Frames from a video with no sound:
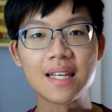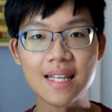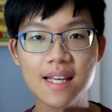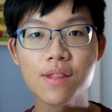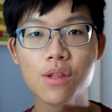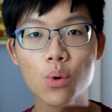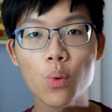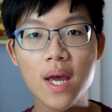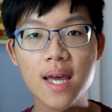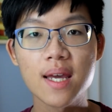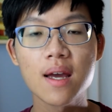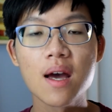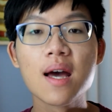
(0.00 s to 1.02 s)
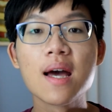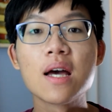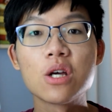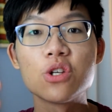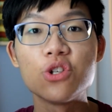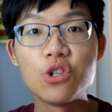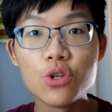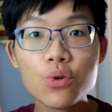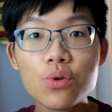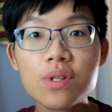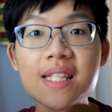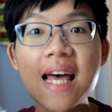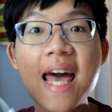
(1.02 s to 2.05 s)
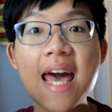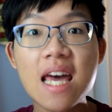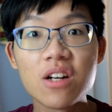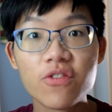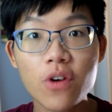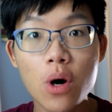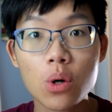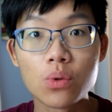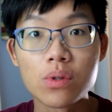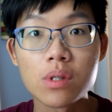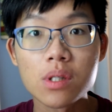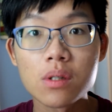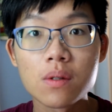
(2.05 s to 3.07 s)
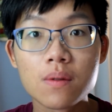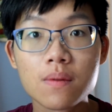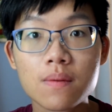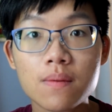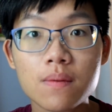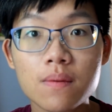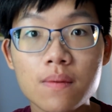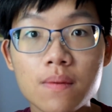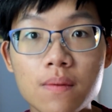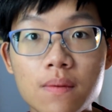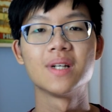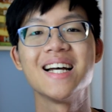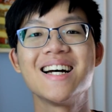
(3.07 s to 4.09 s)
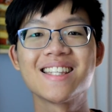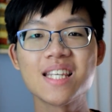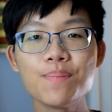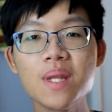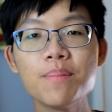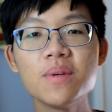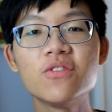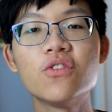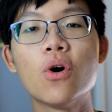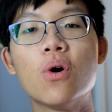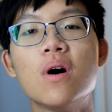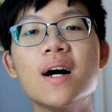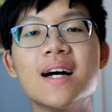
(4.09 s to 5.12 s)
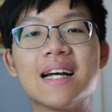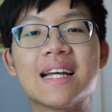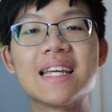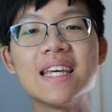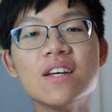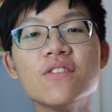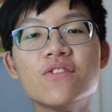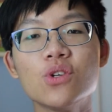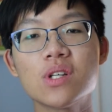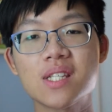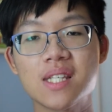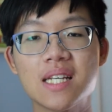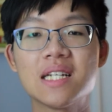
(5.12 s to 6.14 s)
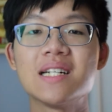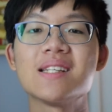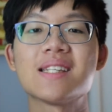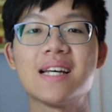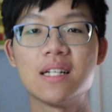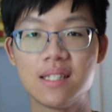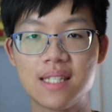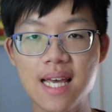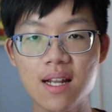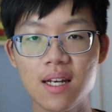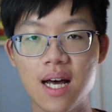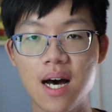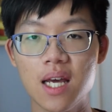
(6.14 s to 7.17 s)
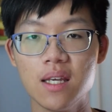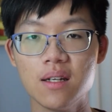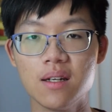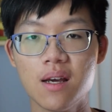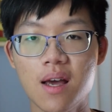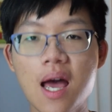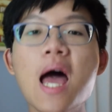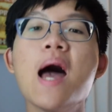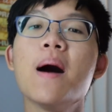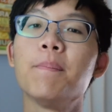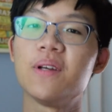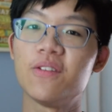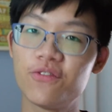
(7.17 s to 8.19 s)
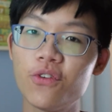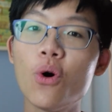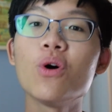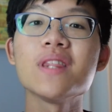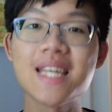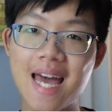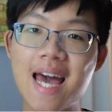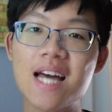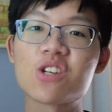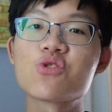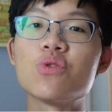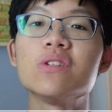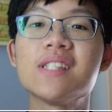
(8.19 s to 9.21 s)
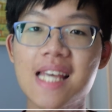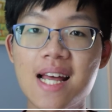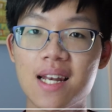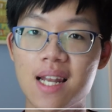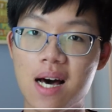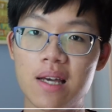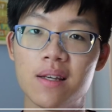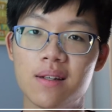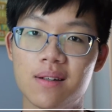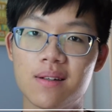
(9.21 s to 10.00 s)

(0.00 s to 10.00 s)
Either way, use headphones. Tip number 4, give your singers a deadline before the actual deadline.